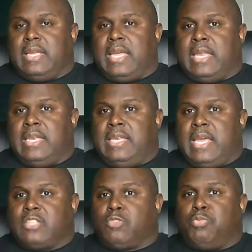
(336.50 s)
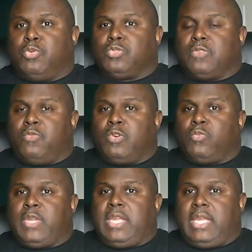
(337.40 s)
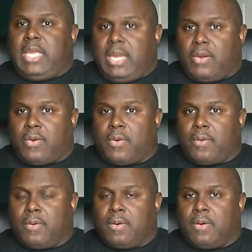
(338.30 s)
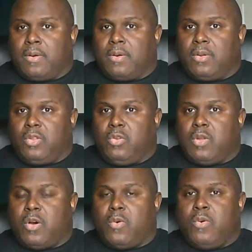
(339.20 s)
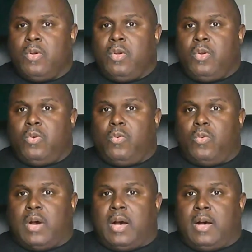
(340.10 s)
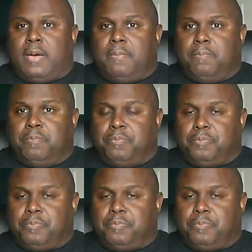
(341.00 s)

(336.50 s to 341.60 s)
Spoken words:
in decibels of what we hear, you know, I